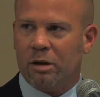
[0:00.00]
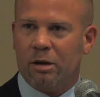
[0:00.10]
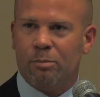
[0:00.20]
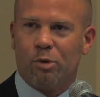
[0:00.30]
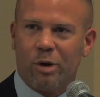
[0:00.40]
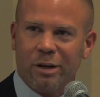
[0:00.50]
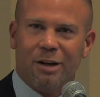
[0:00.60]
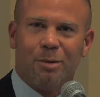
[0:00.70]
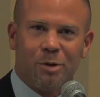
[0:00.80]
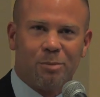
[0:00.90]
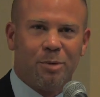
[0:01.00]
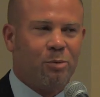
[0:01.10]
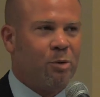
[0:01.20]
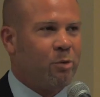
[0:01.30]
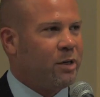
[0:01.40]
a boring number, but
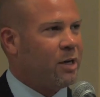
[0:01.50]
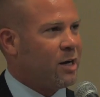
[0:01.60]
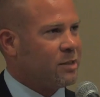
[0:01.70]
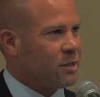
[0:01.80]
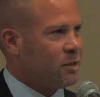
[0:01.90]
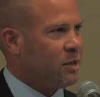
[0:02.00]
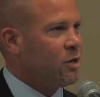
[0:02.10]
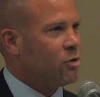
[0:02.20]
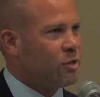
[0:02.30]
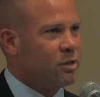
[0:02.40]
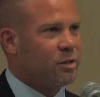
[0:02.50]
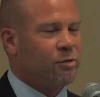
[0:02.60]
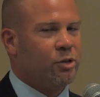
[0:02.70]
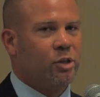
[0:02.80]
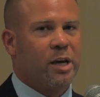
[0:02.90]
when we guys at the interchange
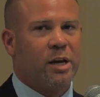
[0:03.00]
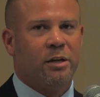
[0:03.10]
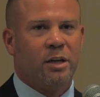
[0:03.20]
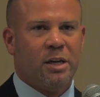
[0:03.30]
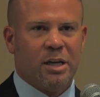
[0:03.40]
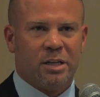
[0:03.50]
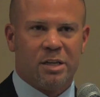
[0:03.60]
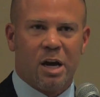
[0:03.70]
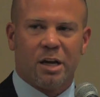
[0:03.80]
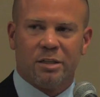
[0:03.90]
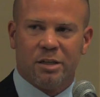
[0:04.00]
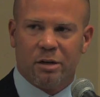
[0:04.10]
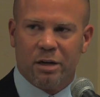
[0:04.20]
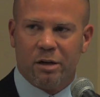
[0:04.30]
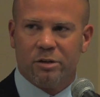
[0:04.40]
level look at it, it's not
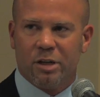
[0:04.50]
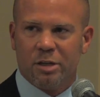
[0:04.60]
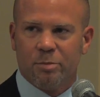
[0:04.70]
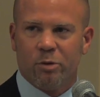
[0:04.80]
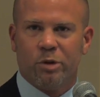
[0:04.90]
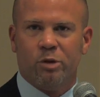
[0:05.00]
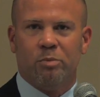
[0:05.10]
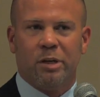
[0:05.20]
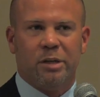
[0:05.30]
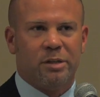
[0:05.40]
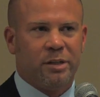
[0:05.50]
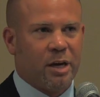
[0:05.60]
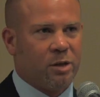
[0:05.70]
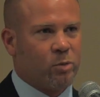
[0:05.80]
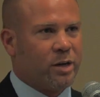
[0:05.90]
considered interchange, but when you blend it
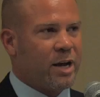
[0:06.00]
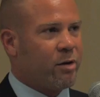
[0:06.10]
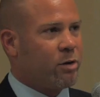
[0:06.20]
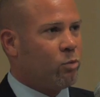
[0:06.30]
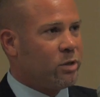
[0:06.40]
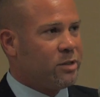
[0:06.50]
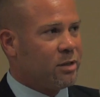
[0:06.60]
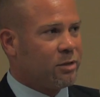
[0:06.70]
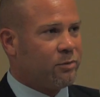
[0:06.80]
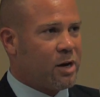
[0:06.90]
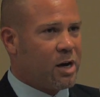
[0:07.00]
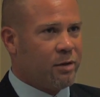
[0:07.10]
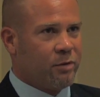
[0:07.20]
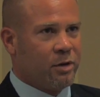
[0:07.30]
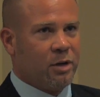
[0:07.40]
together, we're now at a
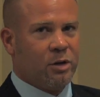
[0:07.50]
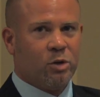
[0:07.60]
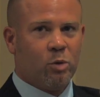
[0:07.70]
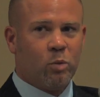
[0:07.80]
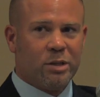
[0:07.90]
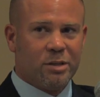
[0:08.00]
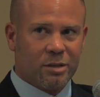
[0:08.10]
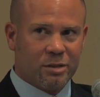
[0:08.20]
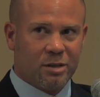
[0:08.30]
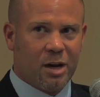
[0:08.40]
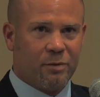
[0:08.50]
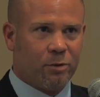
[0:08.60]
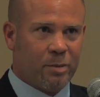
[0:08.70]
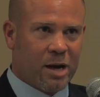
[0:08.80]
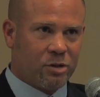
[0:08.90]
1.65 to a 1.69
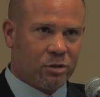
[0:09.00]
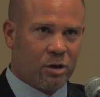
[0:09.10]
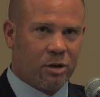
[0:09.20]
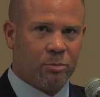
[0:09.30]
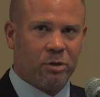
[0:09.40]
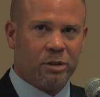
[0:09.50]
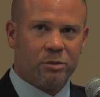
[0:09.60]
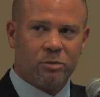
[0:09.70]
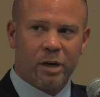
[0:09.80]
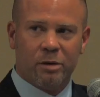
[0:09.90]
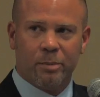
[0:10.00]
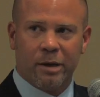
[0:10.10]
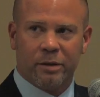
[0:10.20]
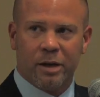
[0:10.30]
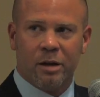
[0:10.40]
for MasterCard, a blended rate
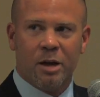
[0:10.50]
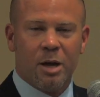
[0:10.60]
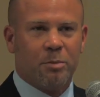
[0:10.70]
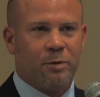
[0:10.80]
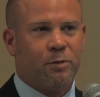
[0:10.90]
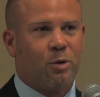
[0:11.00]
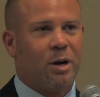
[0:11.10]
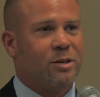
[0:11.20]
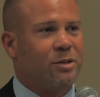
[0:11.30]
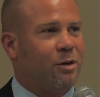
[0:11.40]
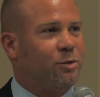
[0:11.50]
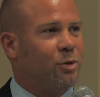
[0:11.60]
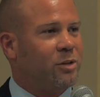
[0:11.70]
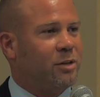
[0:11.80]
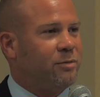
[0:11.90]
about that. Before I start
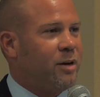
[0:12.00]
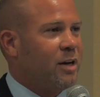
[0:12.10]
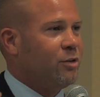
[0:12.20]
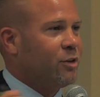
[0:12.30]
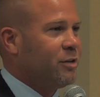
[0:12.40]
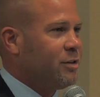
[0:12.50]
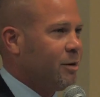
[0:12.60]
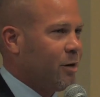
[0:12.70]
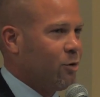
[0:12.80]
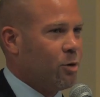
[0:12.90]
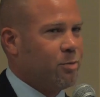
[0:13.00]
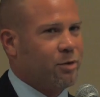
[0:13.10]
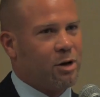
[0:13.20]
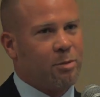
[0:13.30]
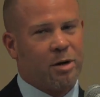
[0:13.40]
throwing in the fact that you're going to take my corporate
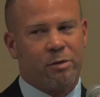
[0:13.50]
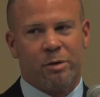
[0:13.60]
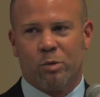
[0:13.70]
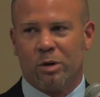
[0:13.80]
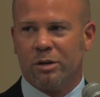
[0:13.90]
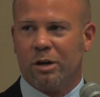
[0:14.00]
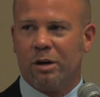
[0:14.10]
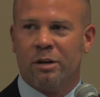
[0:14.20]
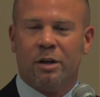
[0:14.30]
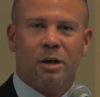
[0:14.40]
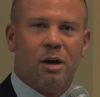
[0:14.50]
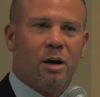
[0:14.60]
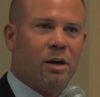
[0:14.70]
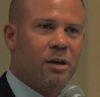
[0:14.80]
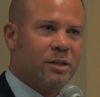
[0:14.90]
card, my reward card,
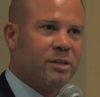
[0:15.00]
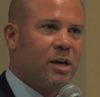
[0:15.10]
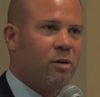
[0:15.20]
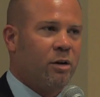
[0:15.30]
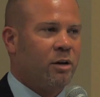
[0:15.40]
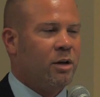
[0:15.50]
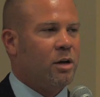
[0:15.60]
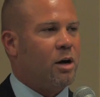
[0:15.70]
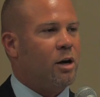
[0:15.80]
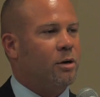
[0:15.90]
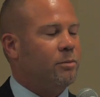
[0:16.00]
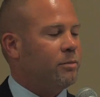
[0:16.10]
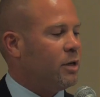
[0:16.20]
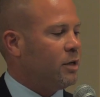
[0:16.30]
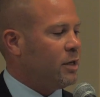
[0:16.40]
etc.,
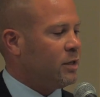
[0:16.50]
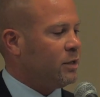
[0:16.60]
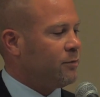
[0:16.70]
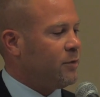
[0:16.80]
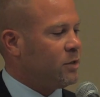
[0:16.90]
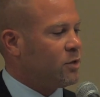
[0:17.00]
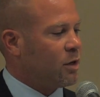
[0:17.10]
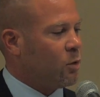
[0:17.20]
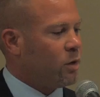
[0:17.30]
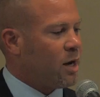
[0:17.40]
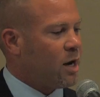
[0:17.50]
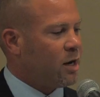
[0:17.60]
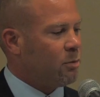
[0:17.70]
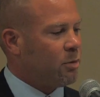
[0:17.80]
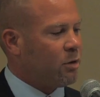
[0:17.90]
and the fees start going
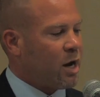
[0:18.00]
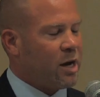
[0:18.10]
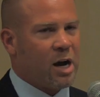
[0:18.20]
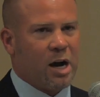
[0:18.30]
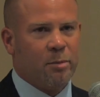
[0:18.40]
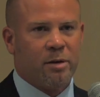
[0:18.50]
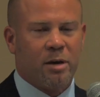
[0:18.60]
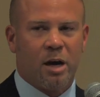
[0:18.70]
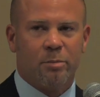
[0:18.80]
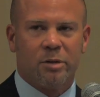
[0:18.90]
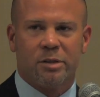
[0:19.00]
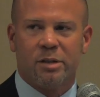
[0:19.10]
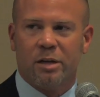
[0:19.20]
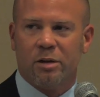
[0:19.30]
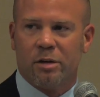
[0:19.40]
higher. But I'm a
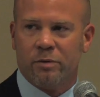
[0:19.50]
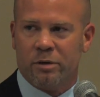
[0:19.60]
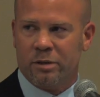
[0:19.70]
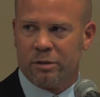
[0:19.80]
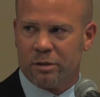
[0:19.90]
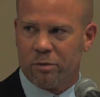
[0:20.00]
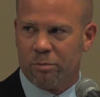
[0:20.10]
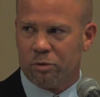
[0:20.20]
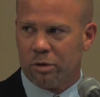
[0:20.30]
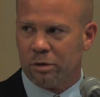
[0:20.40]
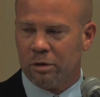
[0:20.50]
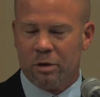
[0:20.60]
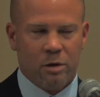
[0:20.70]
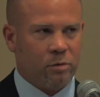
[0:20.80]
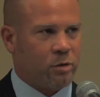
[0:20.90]
studier of the Nielsen report,
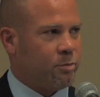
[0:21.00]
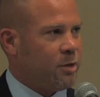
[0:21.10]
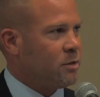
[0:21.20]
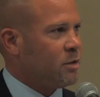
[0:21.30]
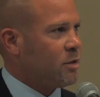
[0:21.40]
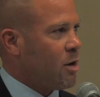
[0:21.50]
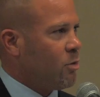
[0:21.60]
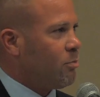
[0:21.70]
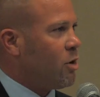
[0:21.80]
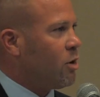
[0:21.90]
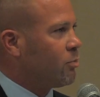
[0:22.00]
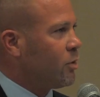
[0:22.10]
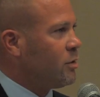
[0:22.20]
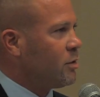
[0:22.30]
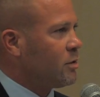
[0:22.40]
which means it's not what Paul
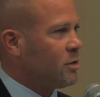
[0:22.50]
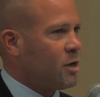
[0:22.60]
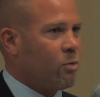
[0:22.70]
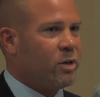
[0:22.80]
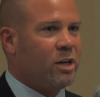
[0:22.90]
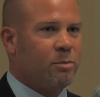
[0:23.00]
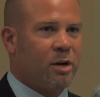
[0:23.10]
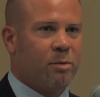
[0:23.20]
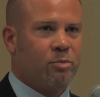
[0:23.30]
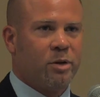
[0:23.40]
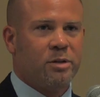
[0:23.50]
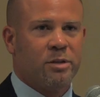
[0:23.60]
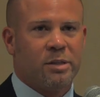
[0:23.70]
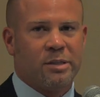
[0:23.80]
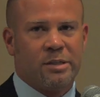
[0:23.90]
preaches, it's not what anybody
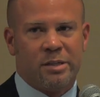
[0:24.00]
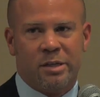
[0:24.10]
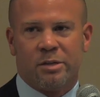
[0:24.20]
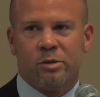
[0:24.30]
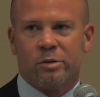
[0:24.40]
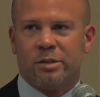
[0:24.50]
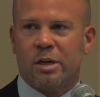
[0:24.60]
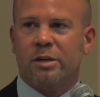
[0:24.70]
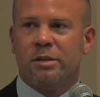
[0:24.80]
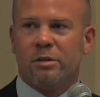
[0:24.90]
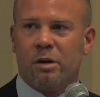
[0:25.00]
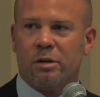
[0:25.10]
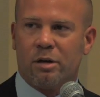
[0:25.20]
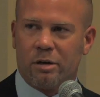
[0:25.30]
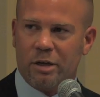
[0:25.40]
preaches, it's statistical studies
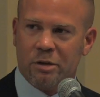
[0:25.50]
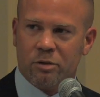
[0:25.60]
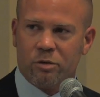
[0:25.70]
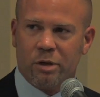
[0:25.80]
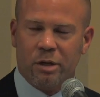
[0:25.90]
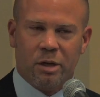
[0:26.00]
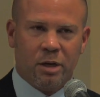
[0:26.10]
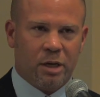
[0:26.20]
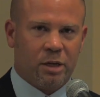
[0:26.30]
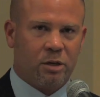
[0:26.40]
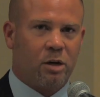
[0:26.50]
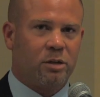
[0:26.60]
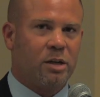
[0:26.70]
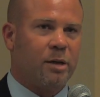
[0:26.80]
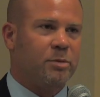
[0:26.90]
on our industry and
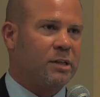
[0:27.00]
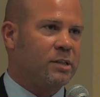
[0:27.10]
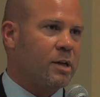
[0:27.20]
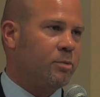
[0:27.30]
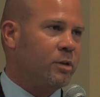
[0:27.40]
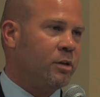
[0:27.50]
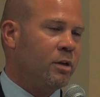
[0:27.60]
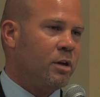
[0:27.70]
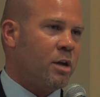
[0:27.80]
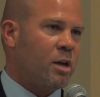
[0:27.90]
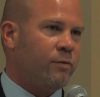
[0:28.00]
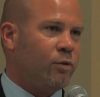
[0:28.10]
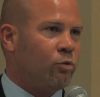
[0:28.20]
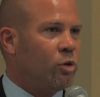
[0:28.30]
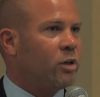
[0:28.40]
card types accepted. And if
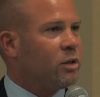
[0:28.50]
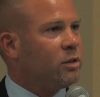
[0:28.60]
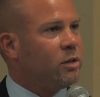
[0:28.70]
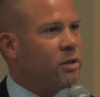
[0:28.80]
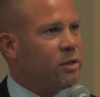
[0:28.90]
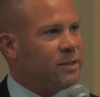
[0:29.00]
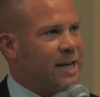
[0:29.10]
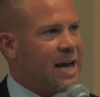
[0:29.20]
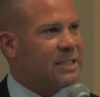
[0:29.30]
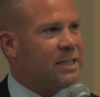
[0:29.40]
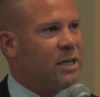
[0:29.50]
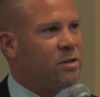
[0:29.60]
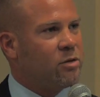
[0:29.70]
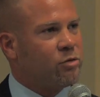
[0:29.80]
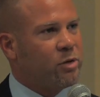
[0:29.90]
you look at the taxi
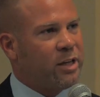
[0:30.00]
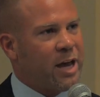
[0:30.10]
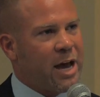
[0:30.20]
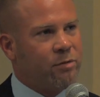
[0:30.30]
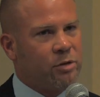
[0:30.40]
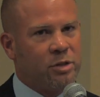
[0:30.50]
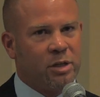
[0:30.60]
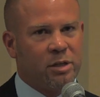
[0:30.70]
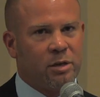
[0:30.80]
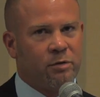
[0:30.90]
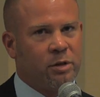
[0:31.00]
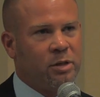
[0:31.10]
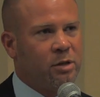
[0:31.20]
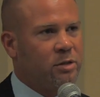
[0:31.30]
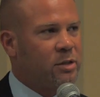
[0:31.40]
industry, and the average ticket over the
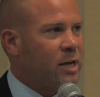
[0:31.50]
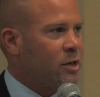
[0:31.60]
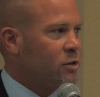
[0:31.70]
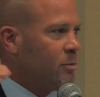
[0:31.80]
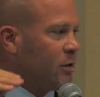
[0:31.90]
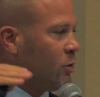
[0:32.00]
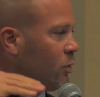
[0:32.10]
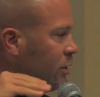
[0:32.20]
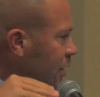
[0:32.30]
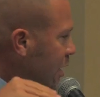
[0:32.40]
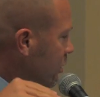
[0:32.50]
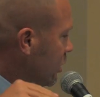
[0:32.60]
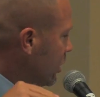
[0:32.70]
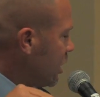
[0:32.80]
years has actually been going down.